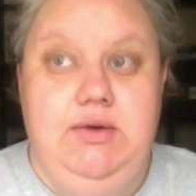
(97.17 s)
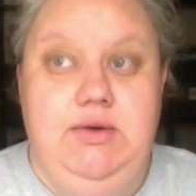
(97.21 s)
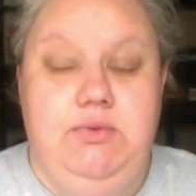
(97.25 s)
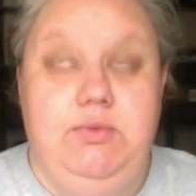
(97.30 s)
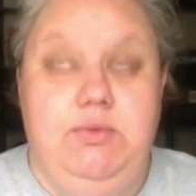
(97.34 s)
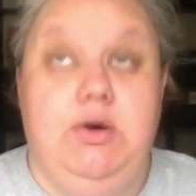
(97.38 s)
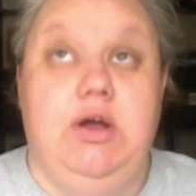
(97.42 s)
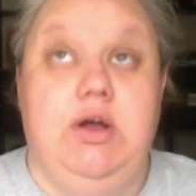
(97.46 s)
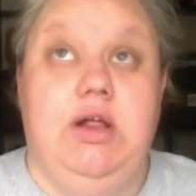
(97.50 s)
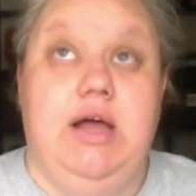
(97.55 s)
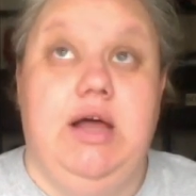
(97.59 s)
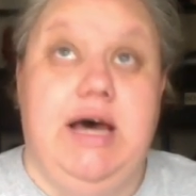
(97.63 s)

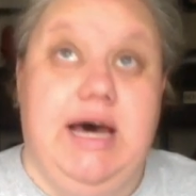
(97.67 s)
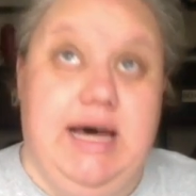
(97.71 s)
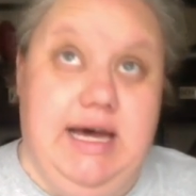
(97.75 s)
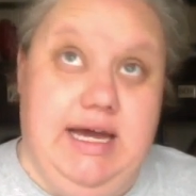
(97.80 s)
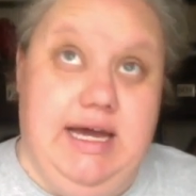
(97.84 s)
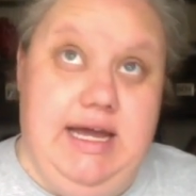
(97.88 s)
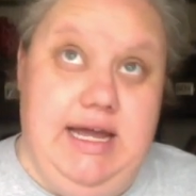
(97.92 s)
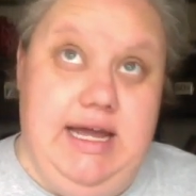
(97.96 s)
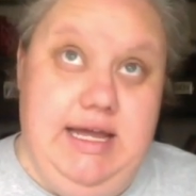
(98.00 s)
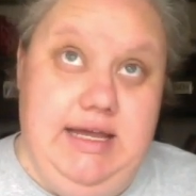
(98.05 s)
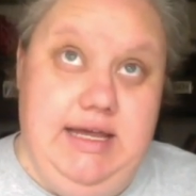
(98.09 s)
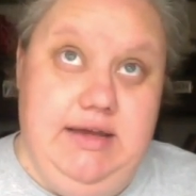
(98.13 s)

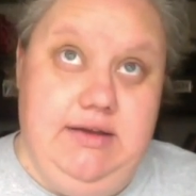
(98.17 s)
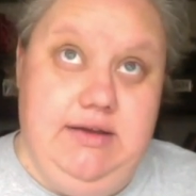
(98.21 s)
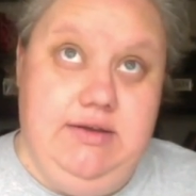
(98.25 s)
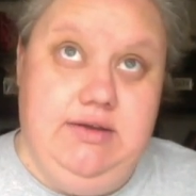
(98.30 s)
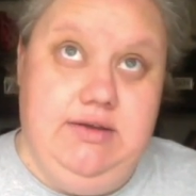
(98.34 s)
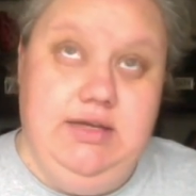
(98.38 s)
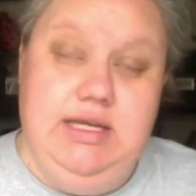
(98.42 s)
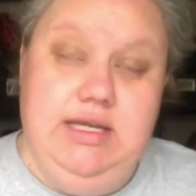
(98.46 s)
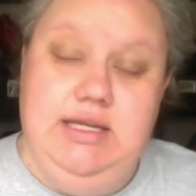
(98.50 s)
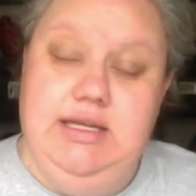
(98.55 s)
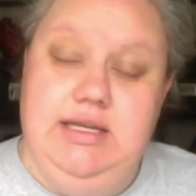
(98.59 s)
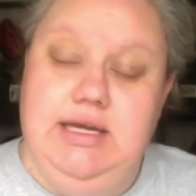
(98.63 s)
I
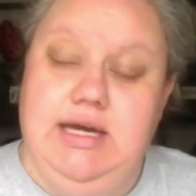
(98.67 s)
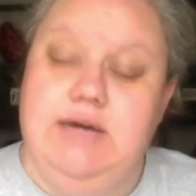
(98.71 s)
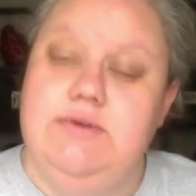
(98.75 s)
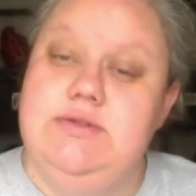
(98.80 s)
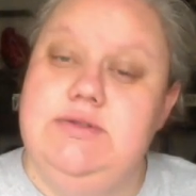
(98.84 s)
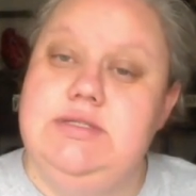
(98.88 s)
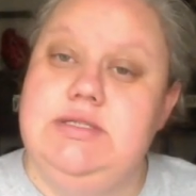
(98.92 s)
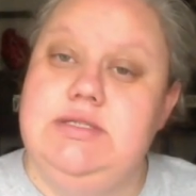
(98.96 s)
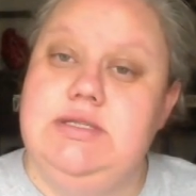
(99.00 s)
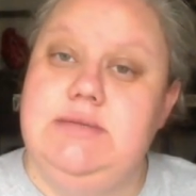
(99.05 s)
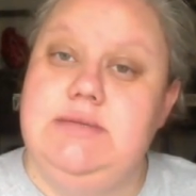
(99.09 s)
cleaned out